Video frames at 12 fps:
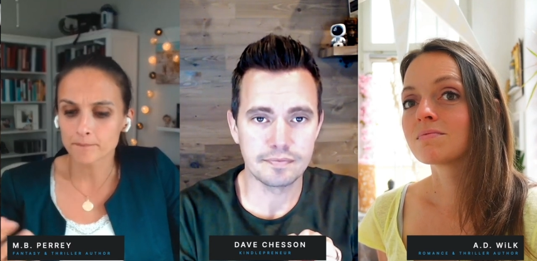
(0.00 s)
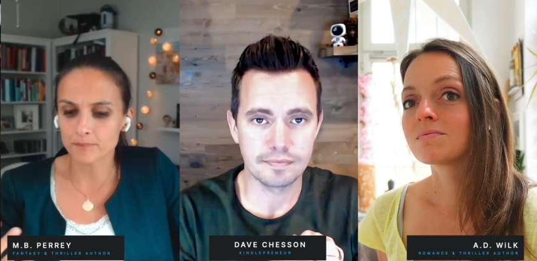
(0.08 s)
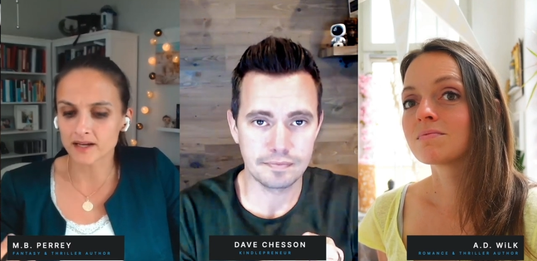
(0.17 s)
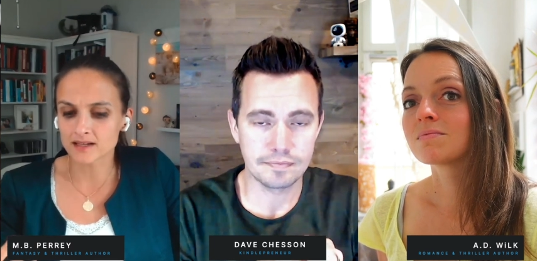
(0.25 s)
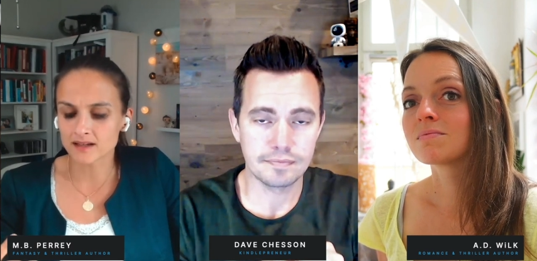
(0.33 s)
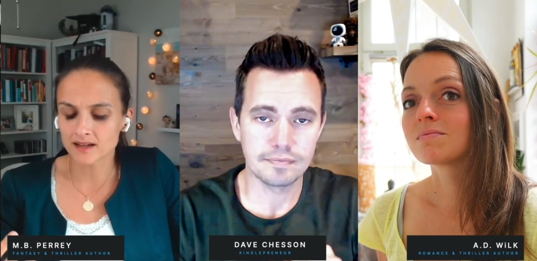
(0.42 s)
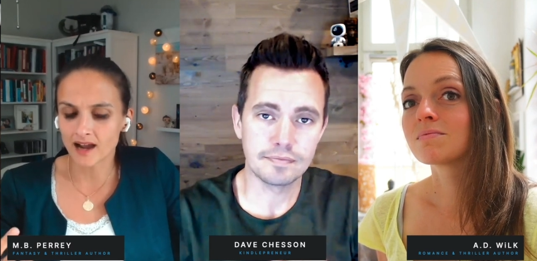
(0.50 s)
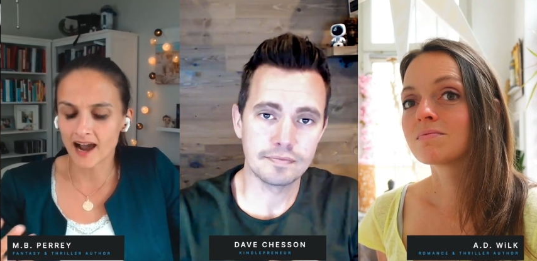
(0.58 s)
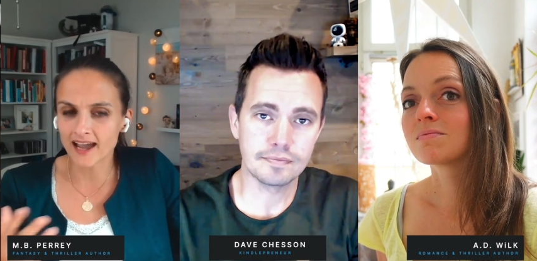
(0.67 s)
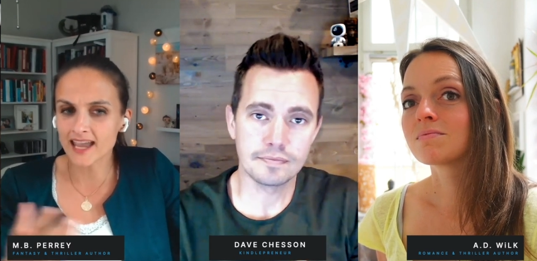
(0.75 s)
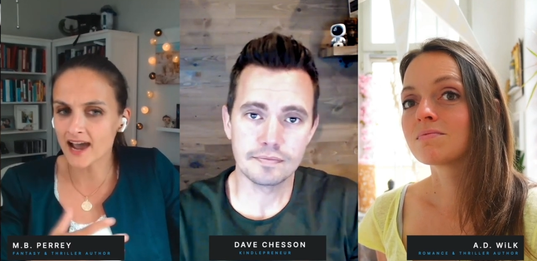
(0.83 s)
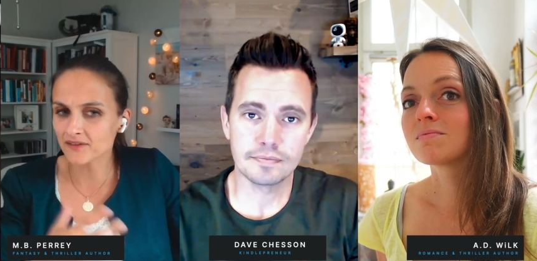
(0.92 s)
Speaker 1: But
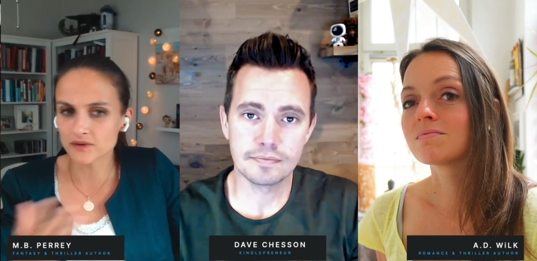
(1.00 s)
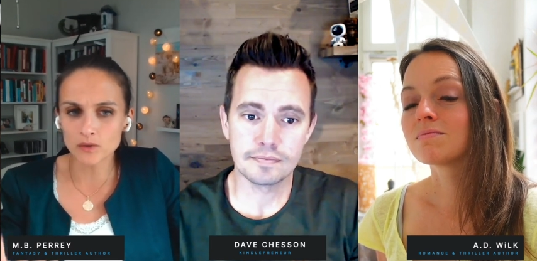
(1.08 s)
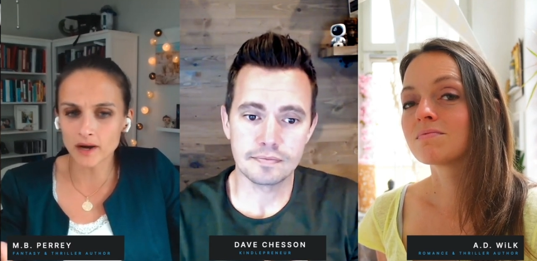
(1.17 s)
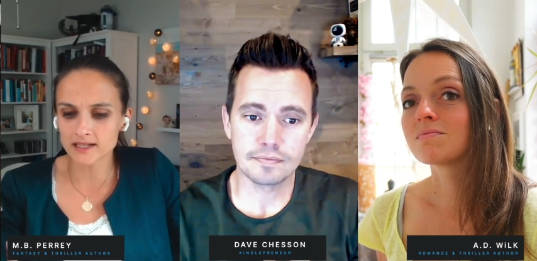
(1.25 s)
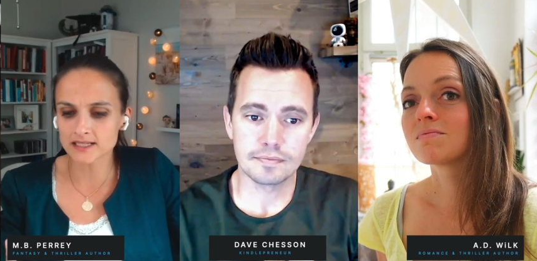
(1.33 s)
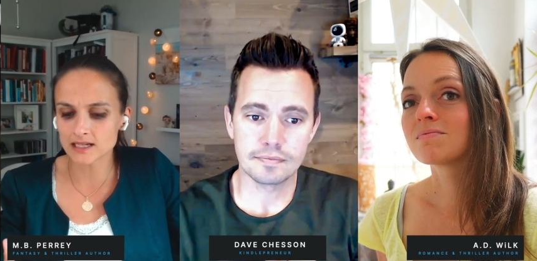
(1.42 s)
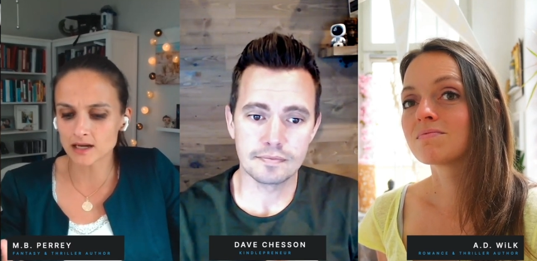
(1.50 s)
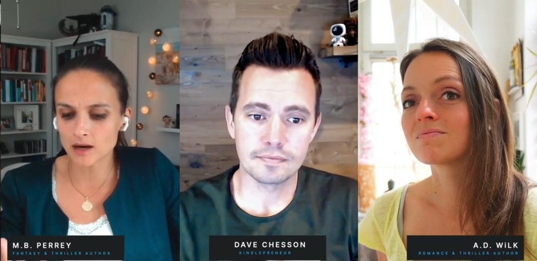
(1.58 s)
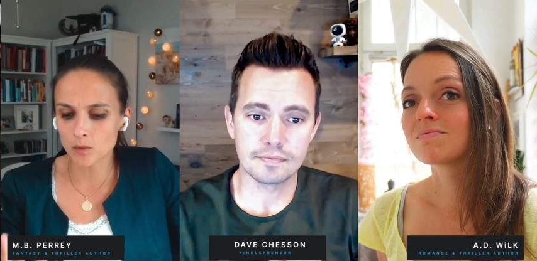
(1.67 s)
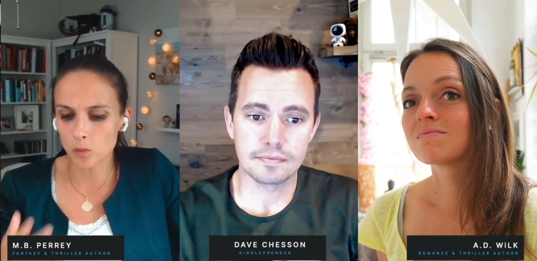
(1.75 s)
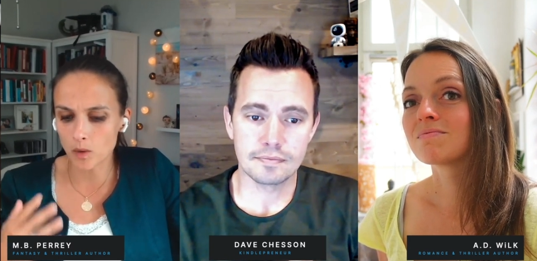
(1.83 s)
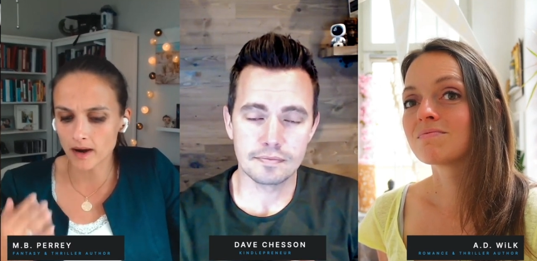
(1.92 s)
I have no
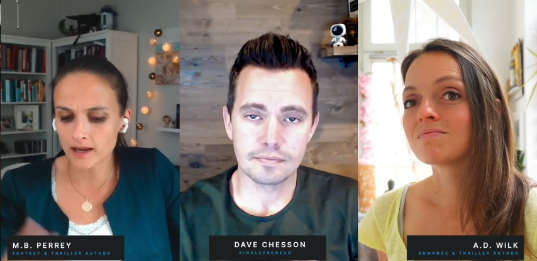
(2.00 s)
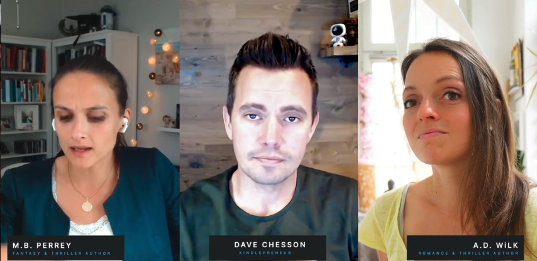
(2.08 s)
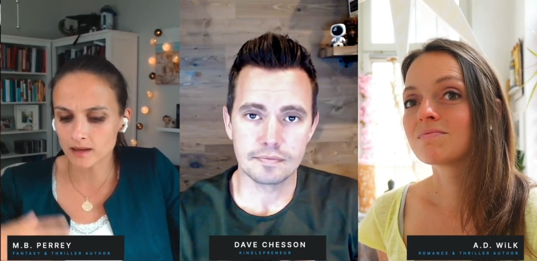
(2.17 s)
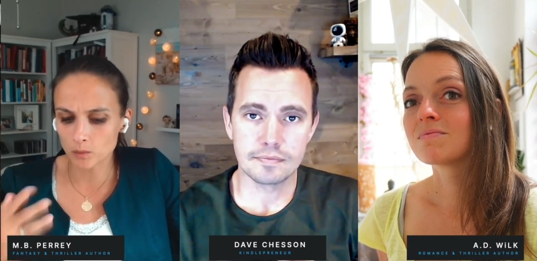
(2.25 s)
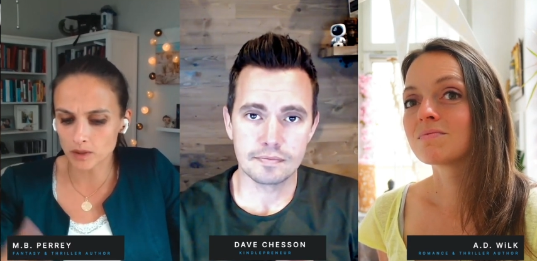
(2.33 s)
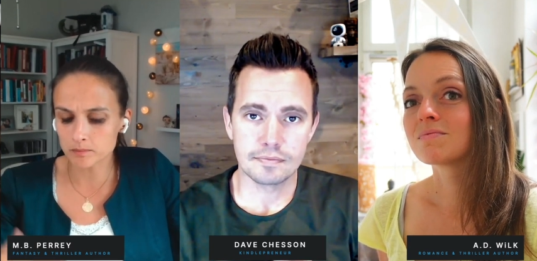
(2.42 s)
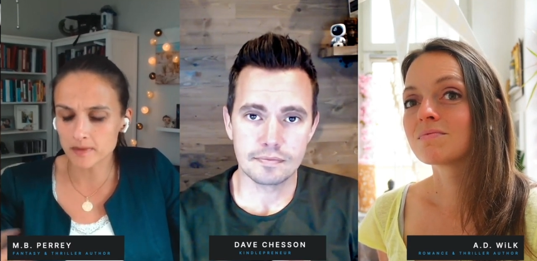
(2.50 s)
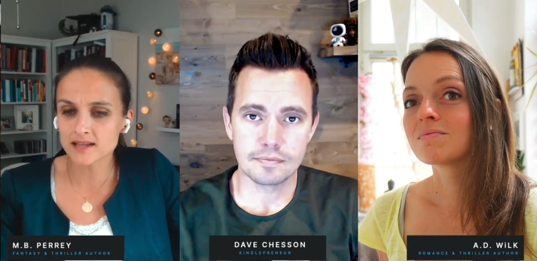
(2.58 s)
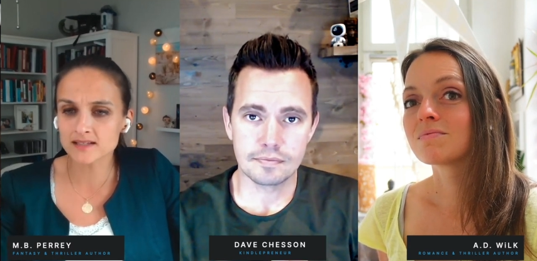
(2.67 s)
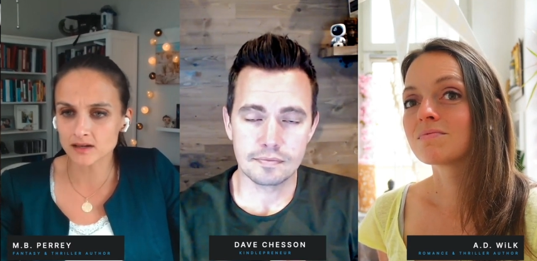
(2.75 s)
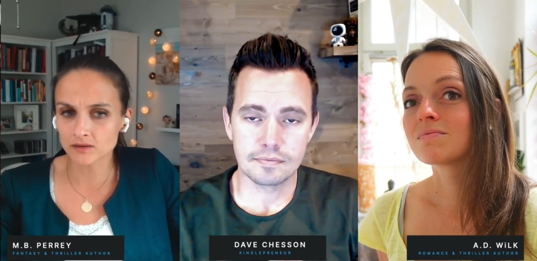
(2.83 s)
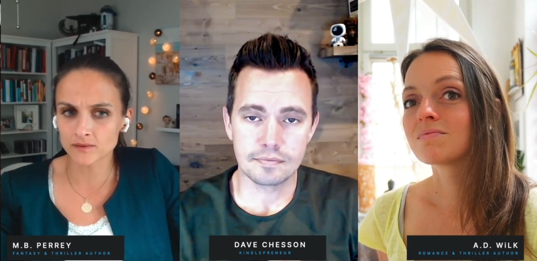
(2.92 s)
idea what
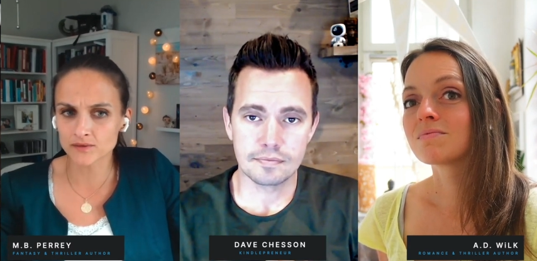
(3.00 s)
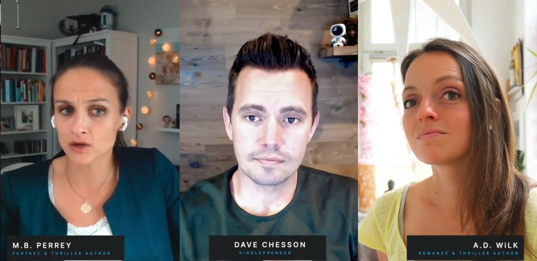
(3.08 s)
makes a review a